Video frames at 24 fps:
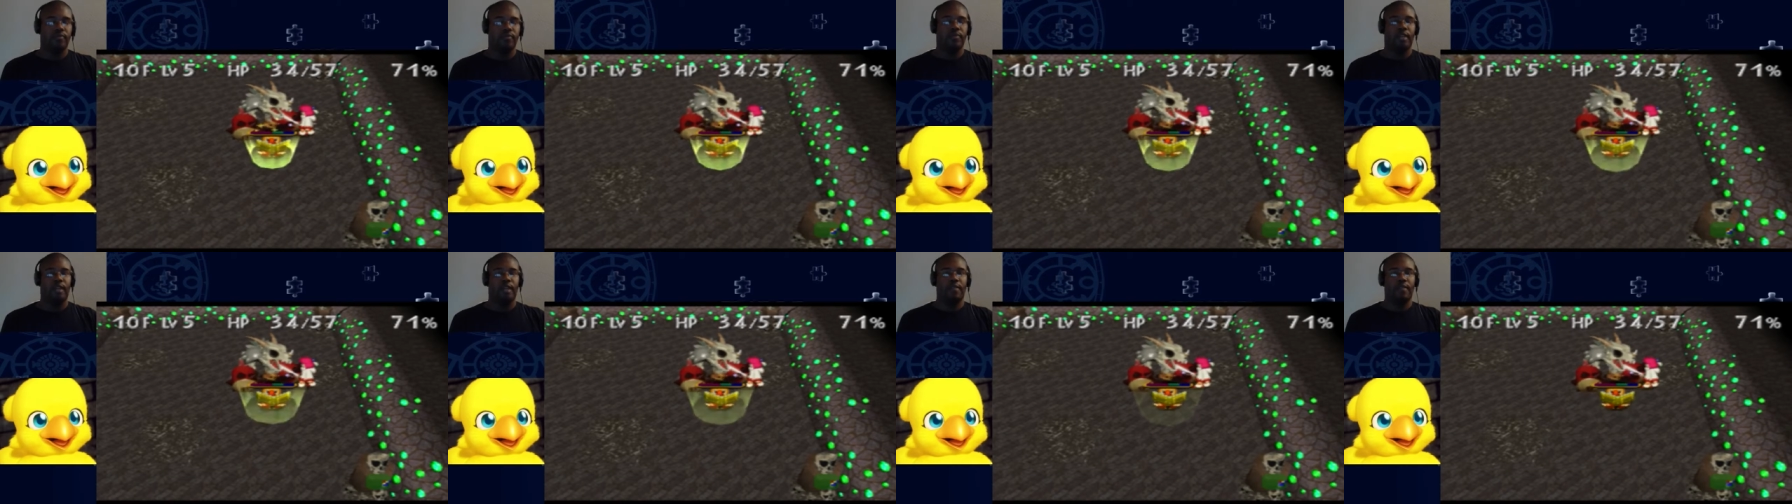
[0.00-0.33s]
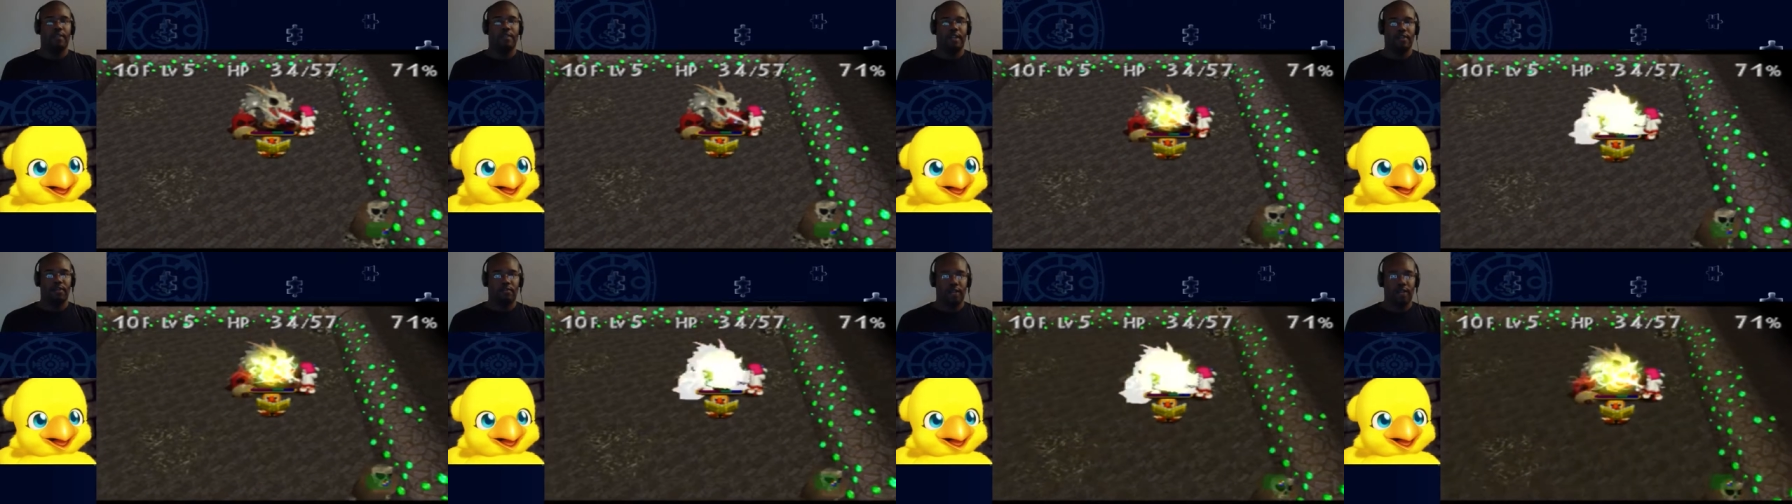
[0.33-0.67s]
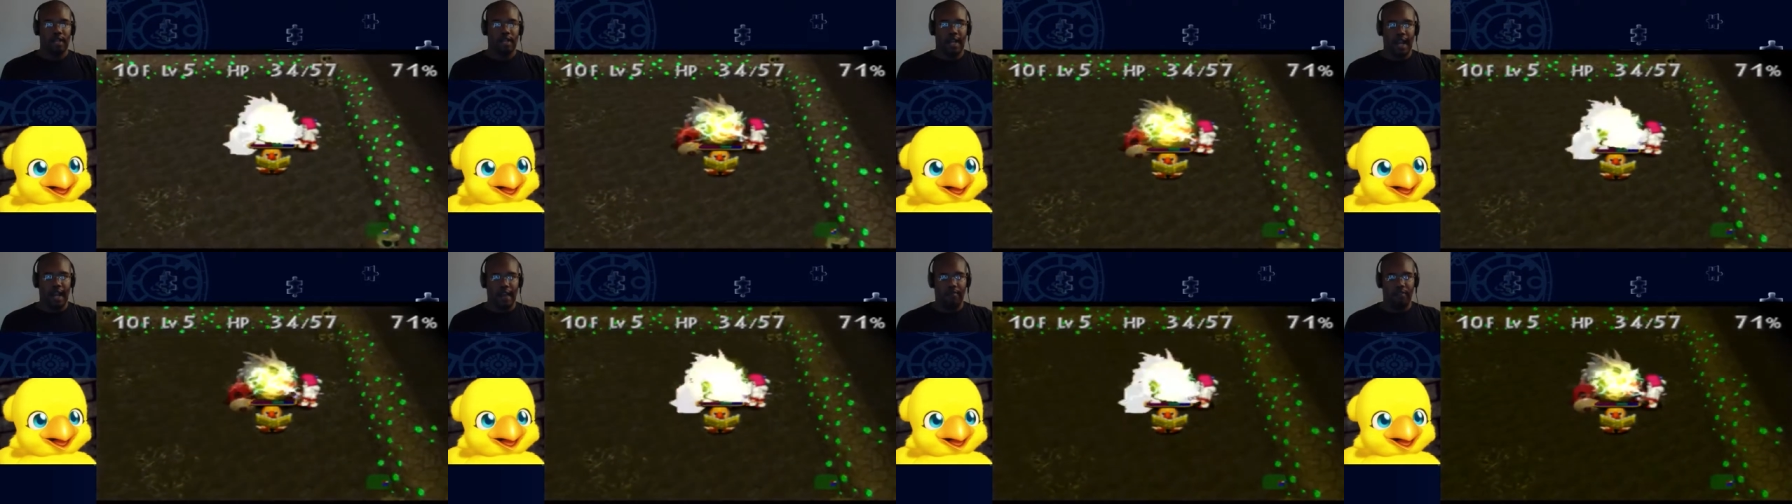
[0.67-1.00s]
And then we
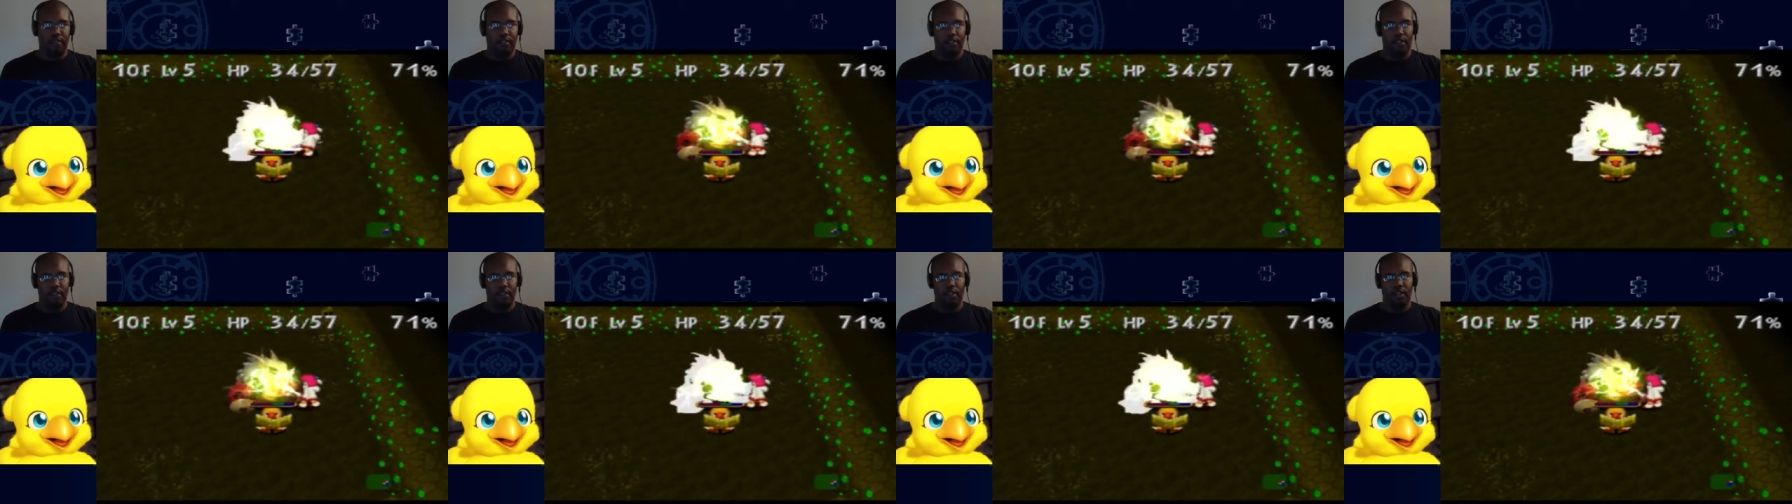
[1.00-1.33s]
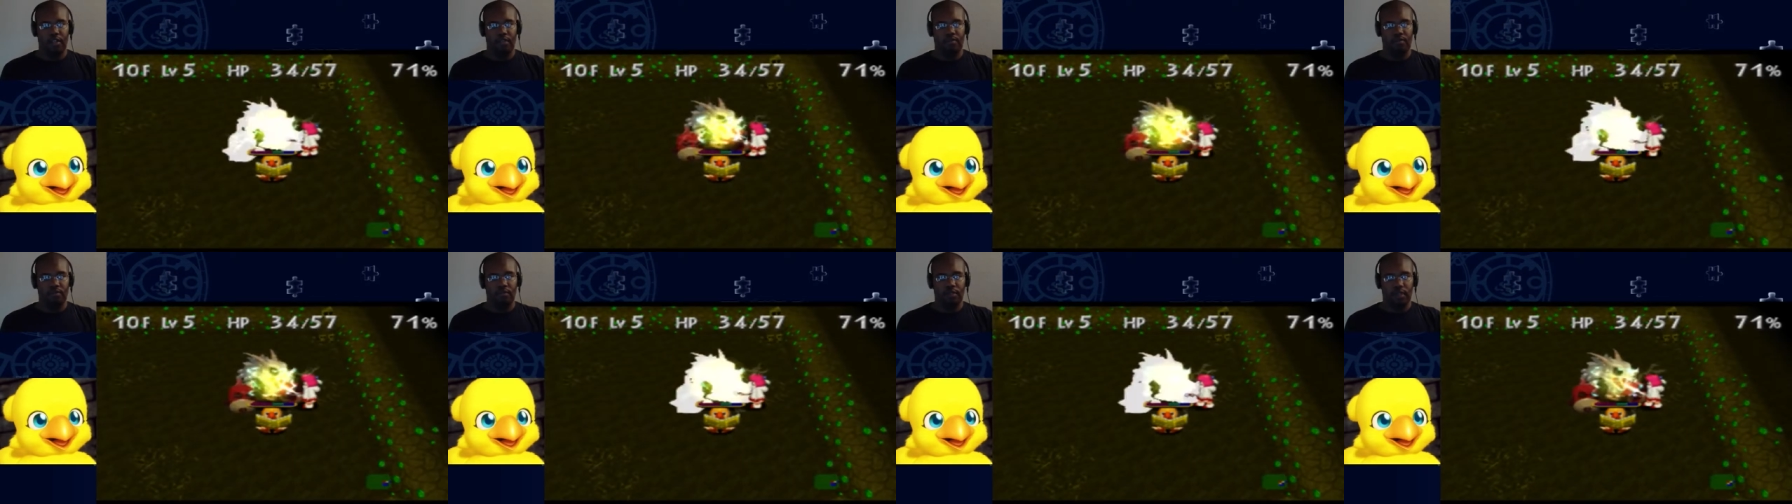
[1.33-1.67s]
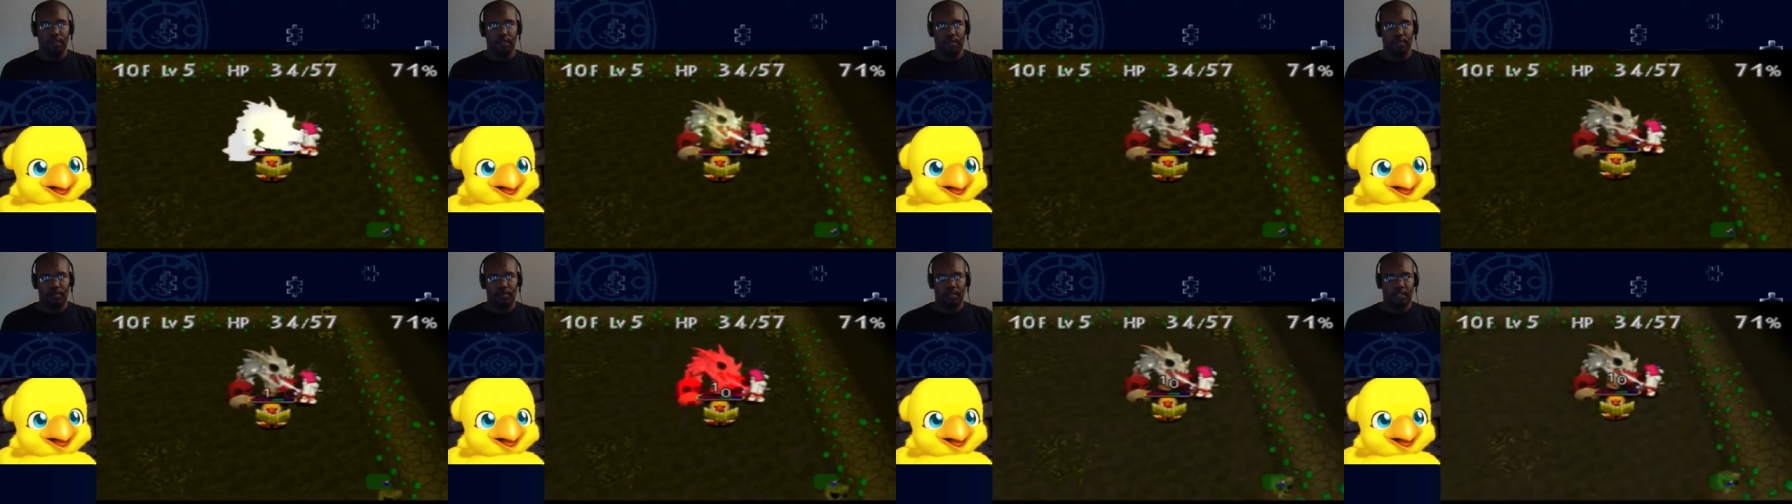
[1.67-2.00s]
have to
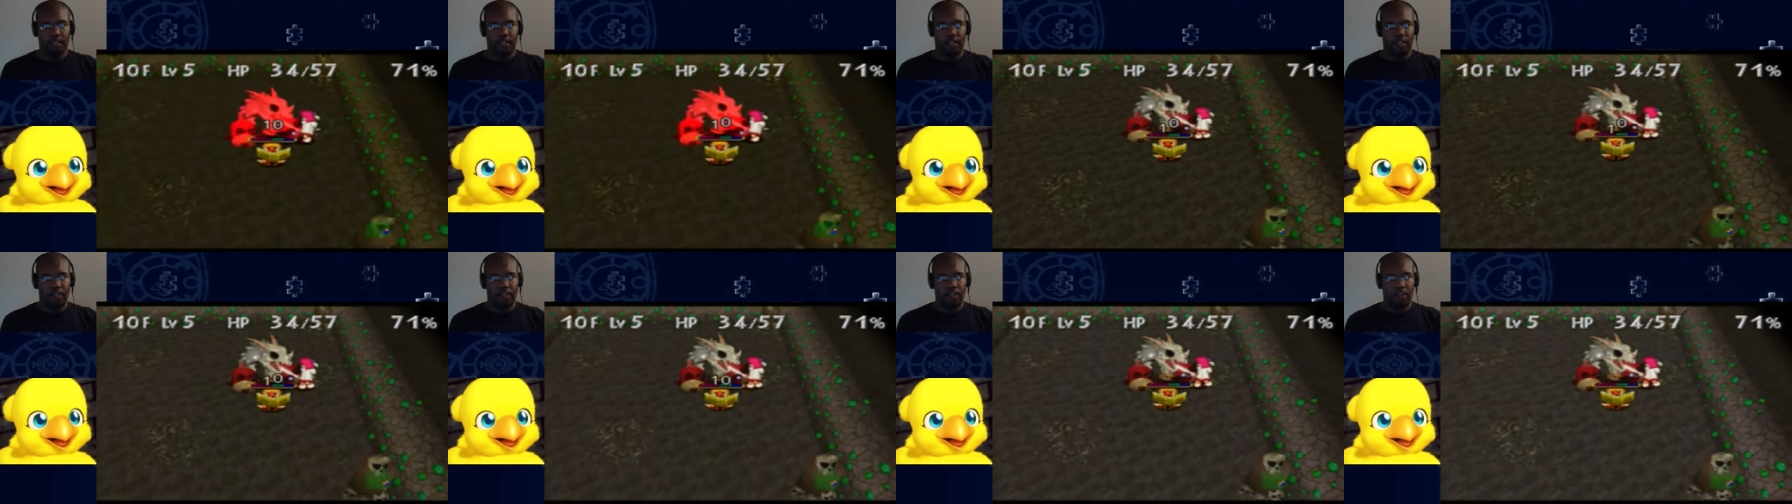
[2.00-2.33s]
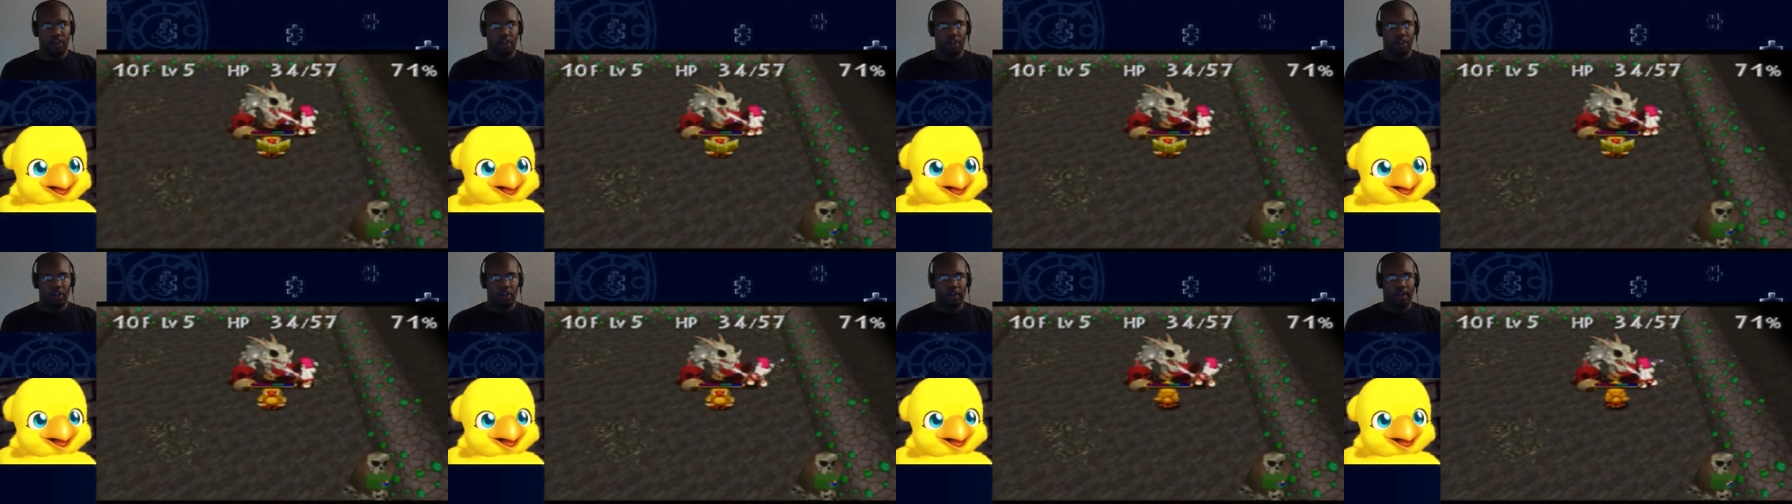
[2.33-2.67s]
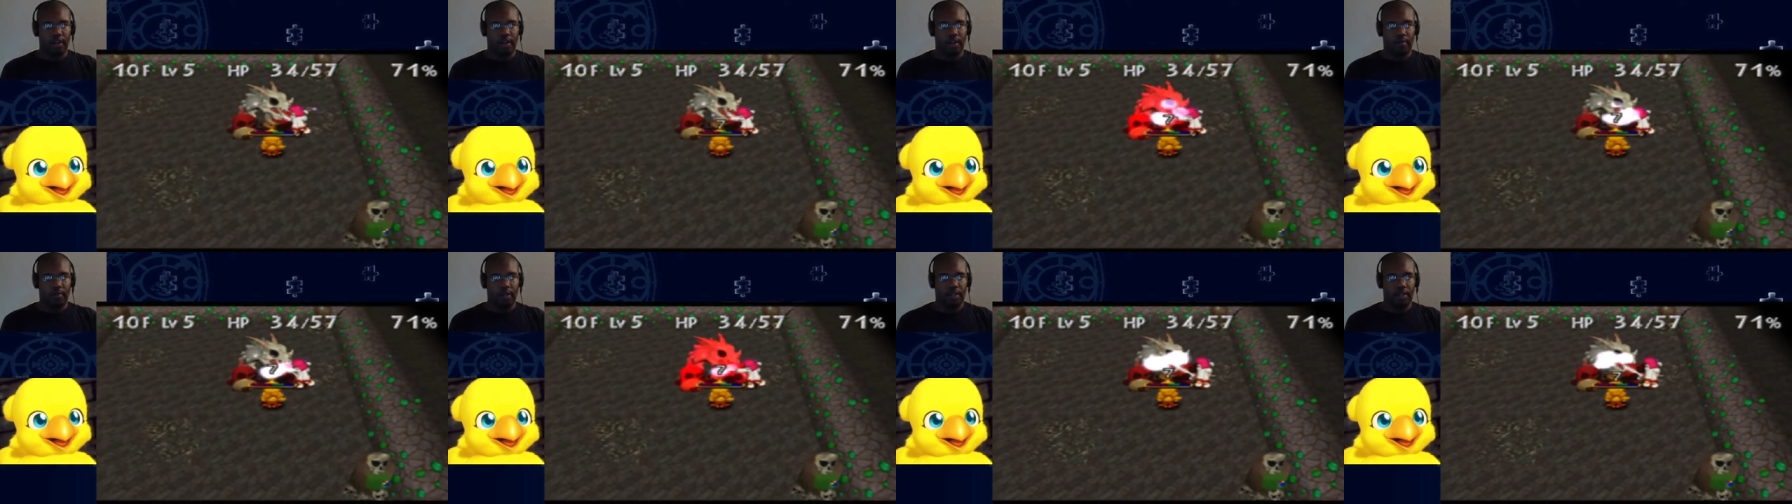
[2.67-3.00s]
kill his heart,
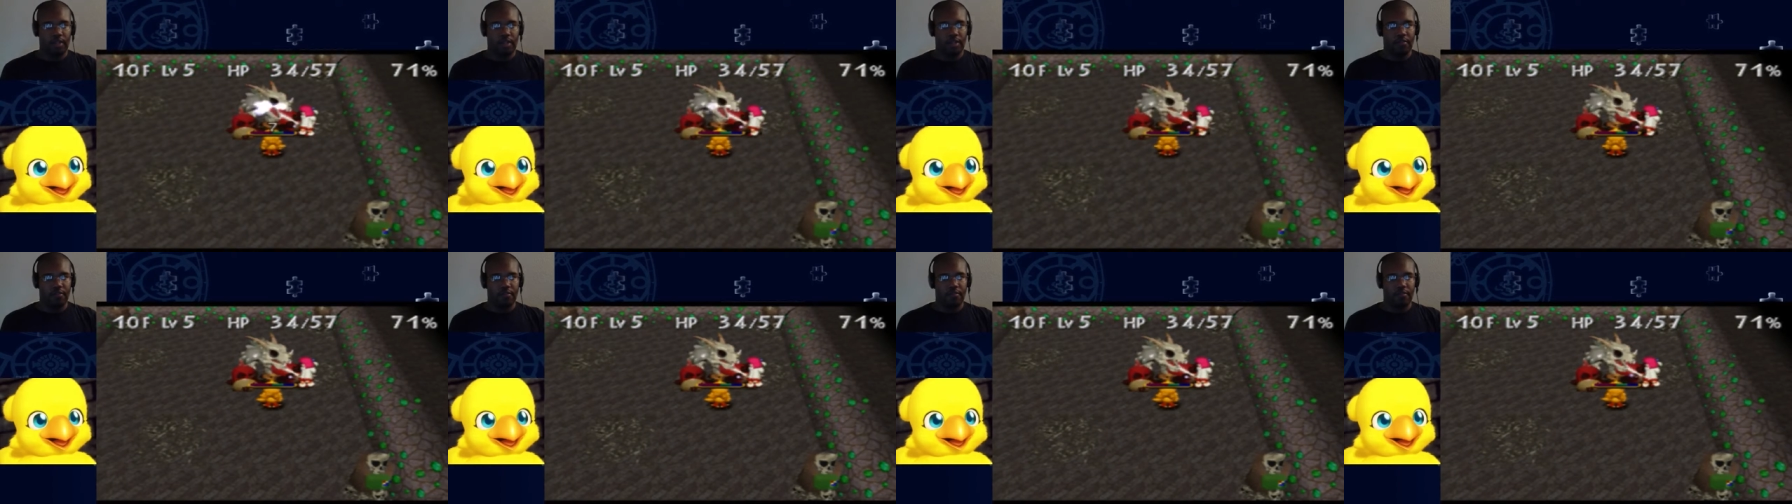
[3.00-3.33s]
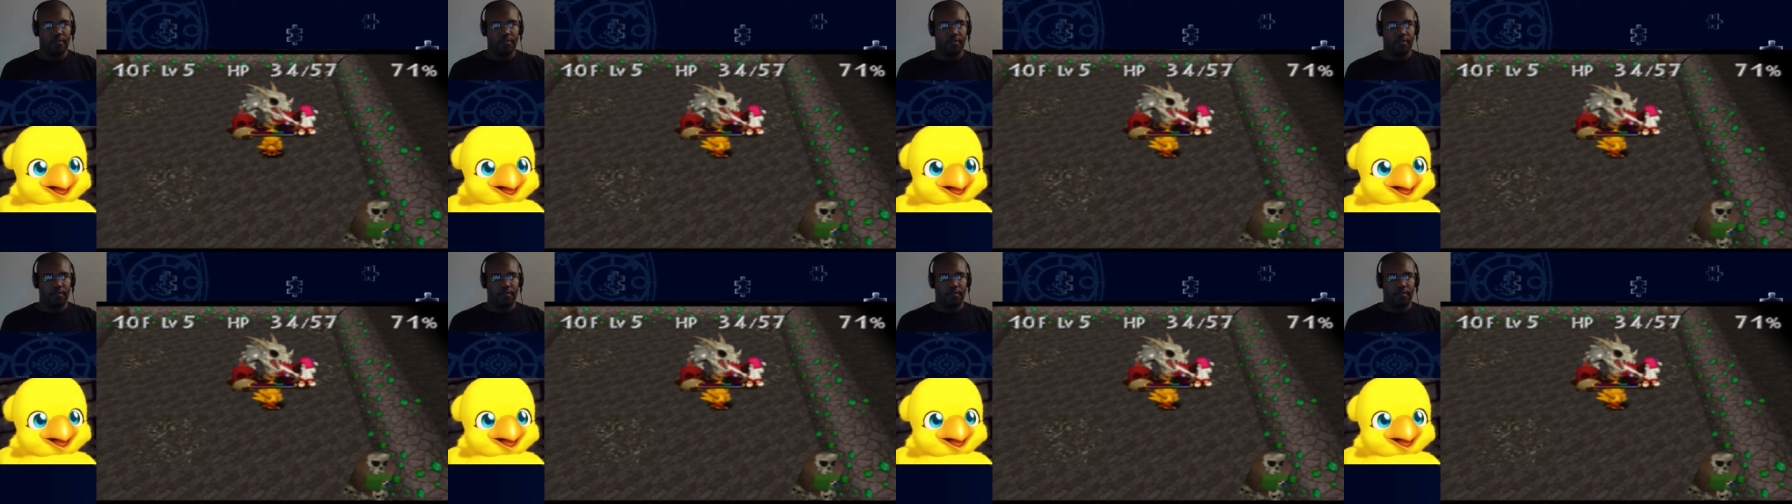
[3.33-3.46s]
I believe.